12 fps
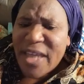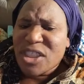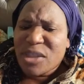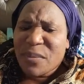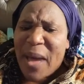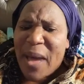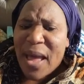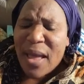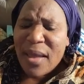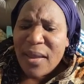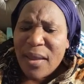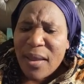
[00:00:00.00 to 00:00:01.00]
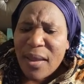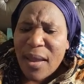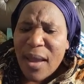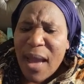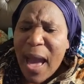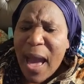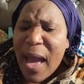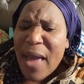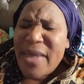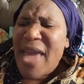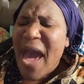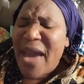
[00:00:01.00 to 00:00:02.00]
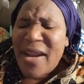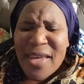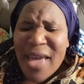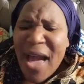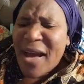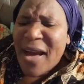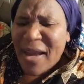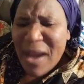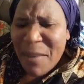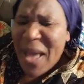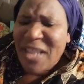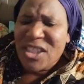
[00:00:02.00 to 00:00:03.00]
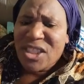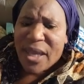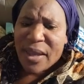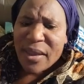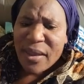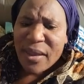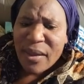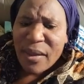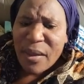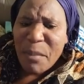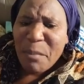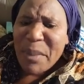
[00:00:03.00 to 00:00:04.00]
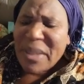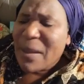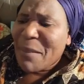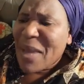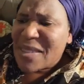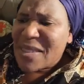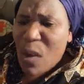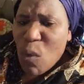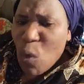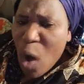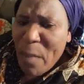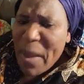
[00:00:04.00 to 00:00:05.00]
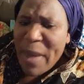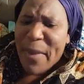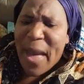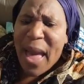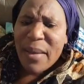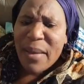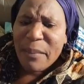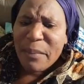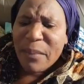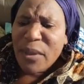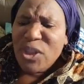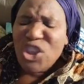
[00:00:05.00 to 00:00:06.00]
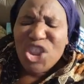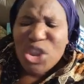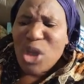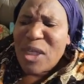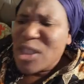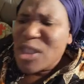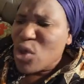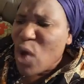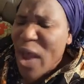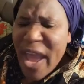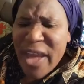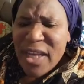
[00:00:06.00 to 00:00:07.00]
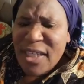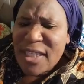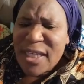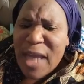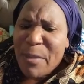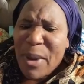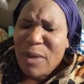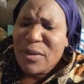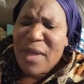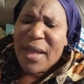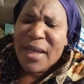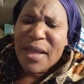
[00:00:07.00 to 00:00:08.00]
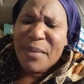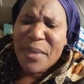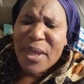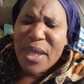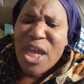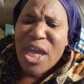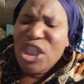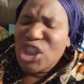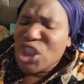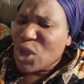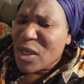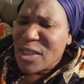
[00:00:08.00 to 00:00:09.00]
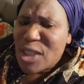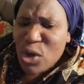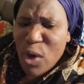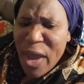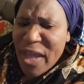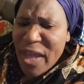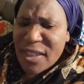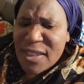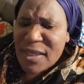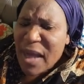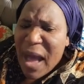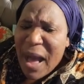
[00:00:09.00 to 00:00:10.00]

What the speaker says: shi ba. Yarinya karama ce, bata ma san komai ba. She doesn't know anything about Annabi, she doesn't know anything